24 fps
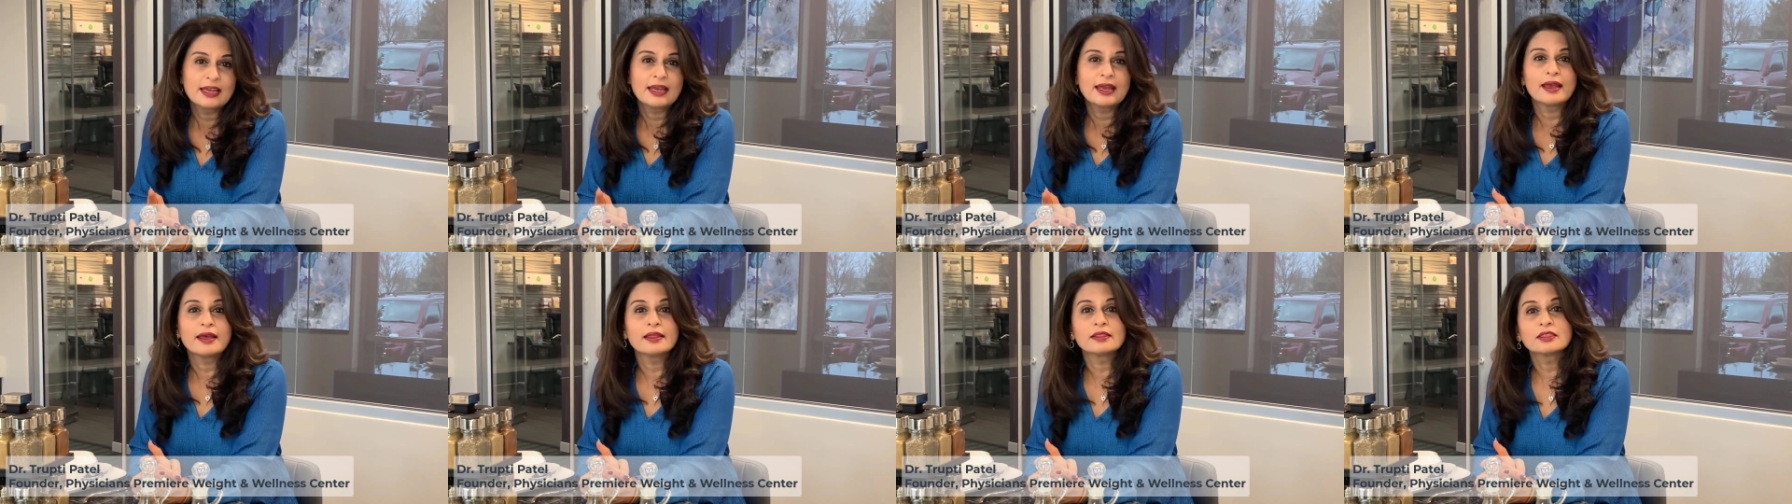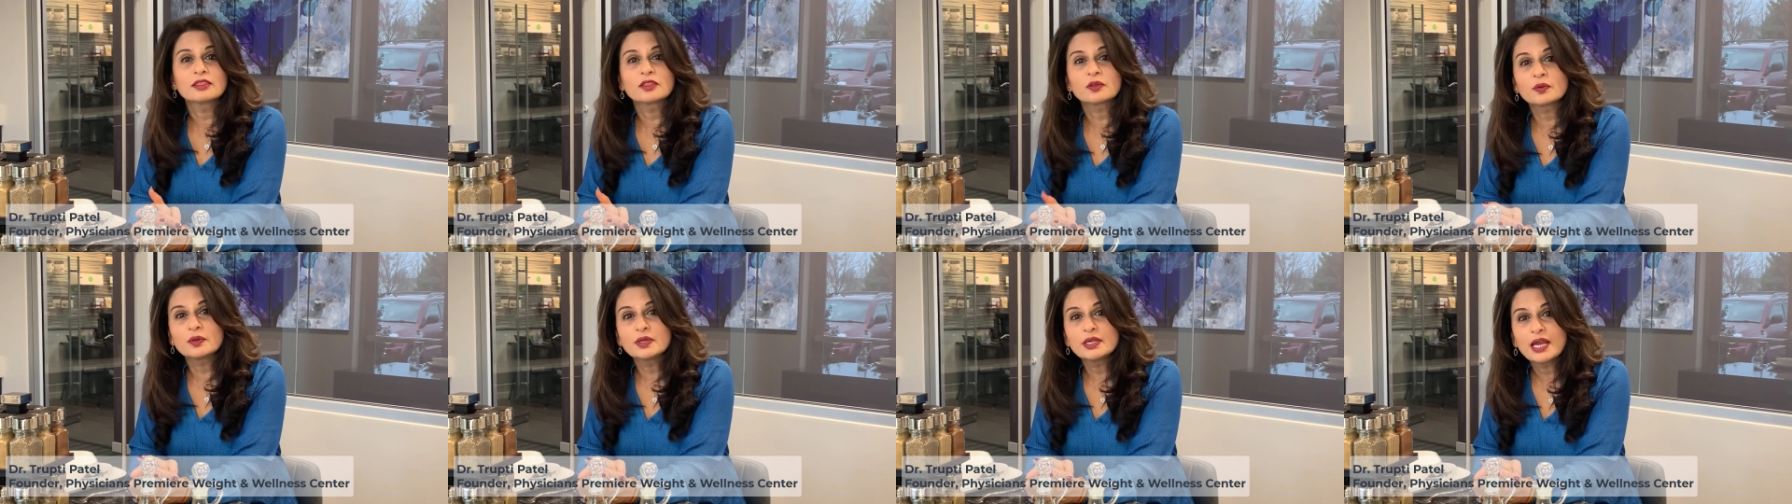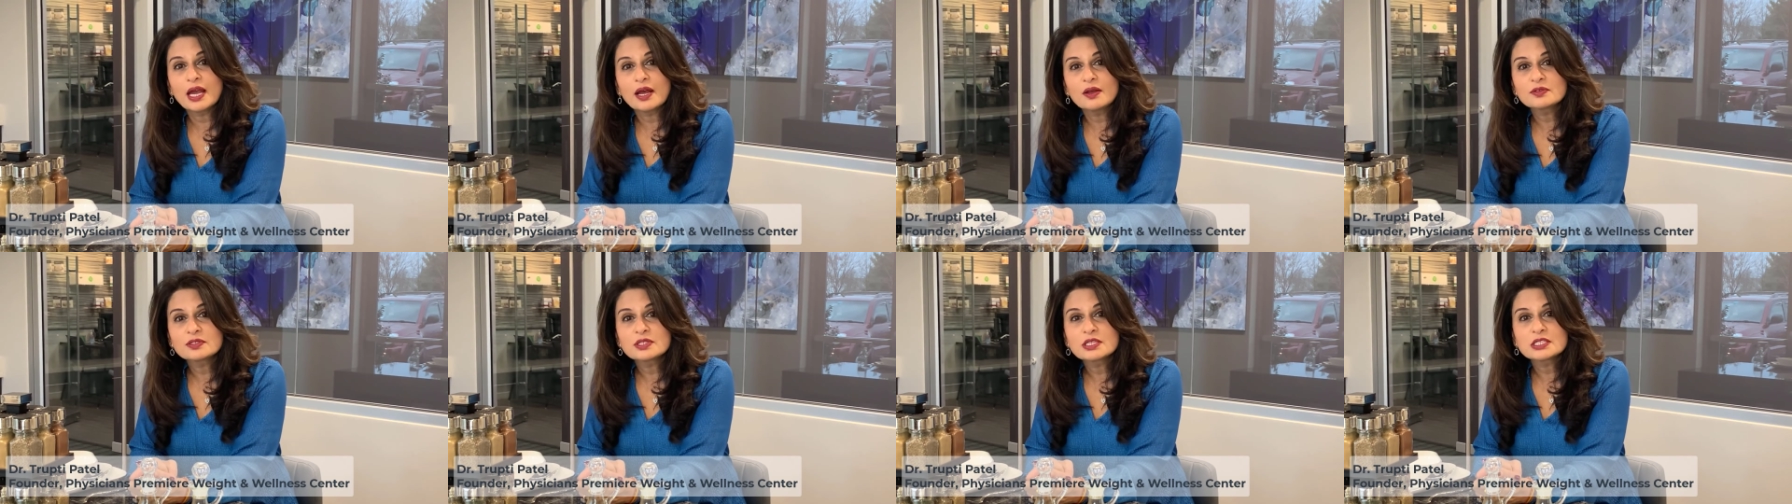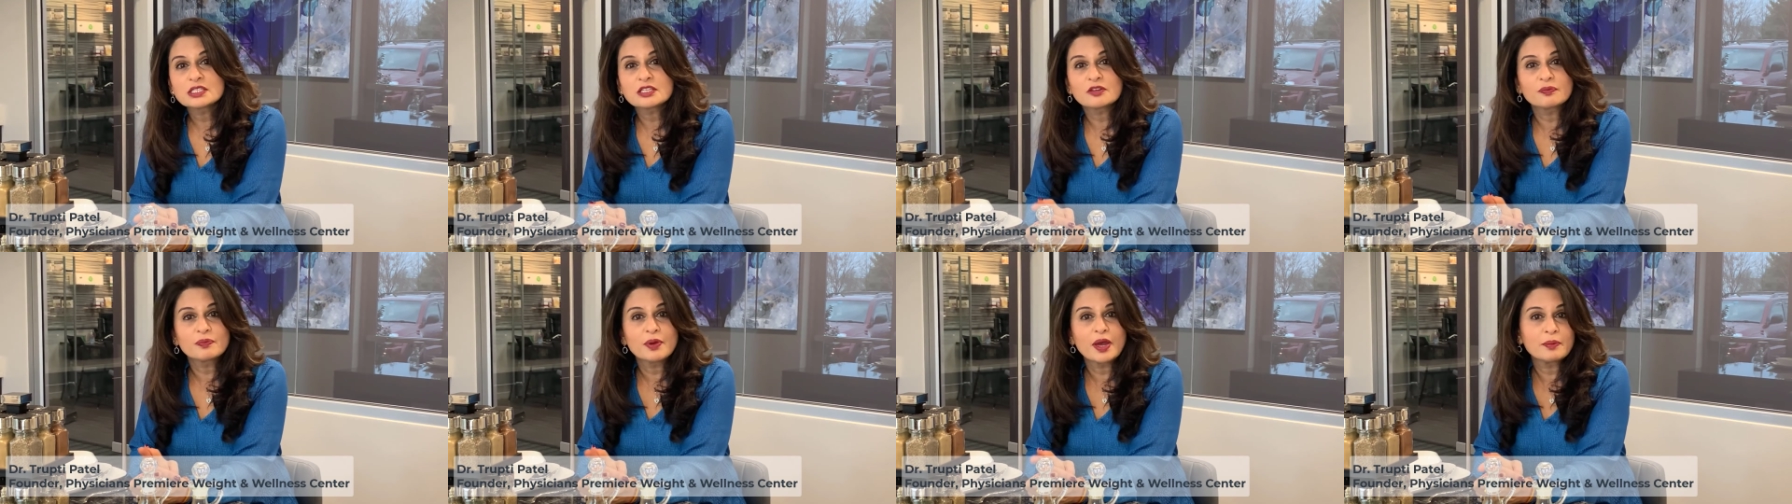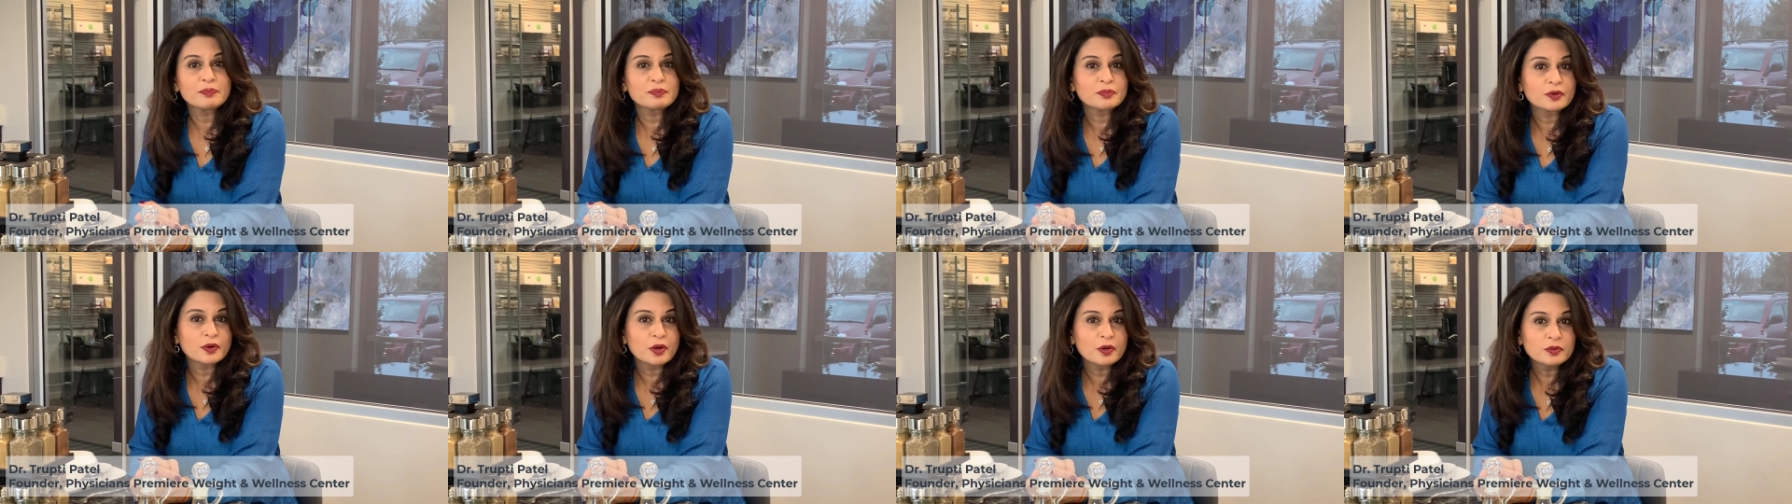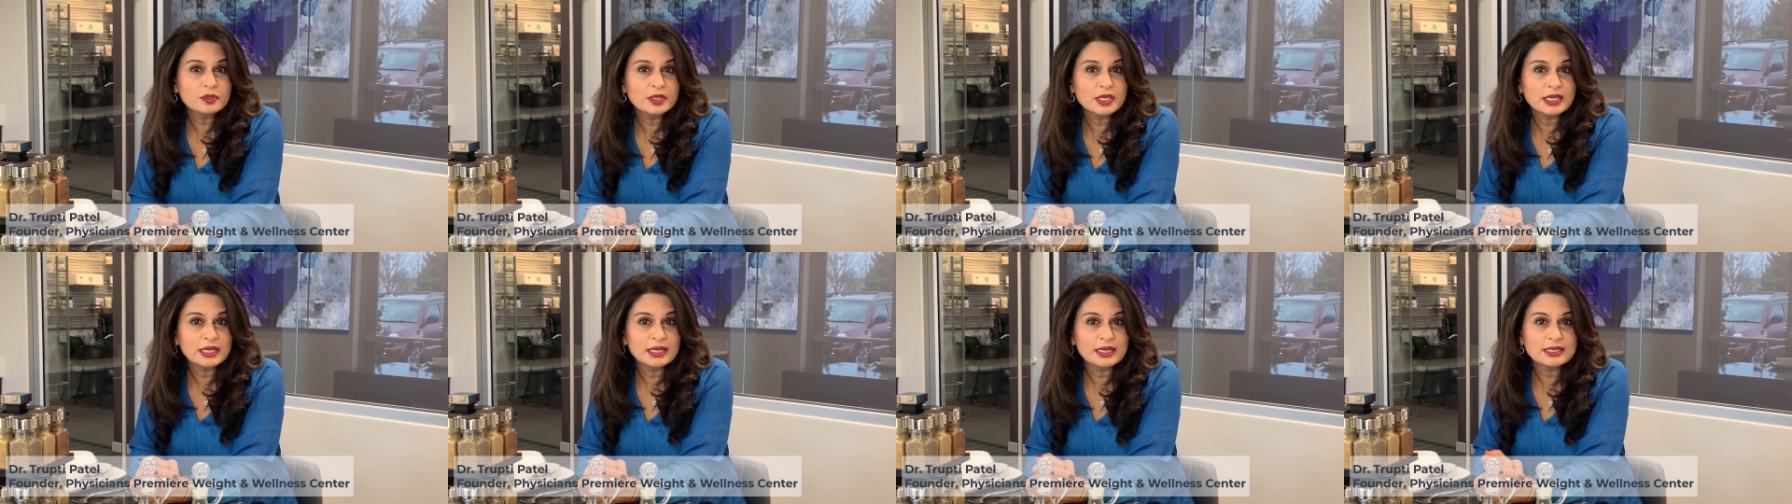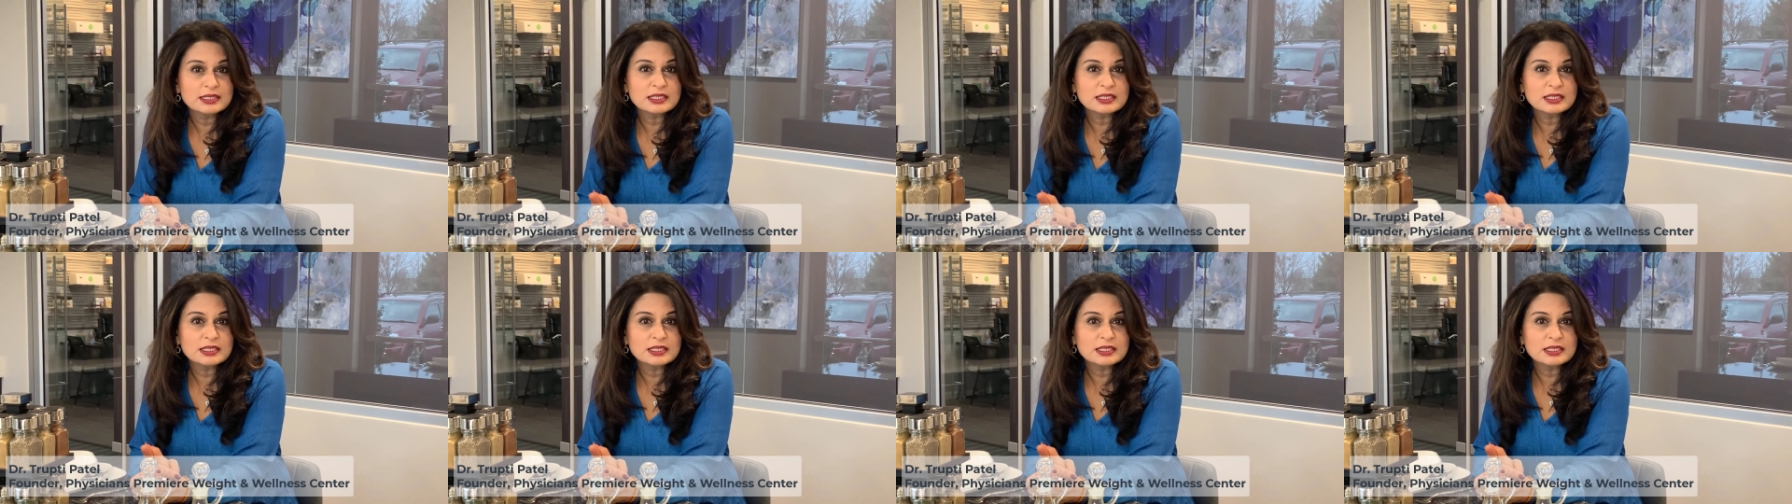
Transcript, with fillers: and three ounces of pepperoni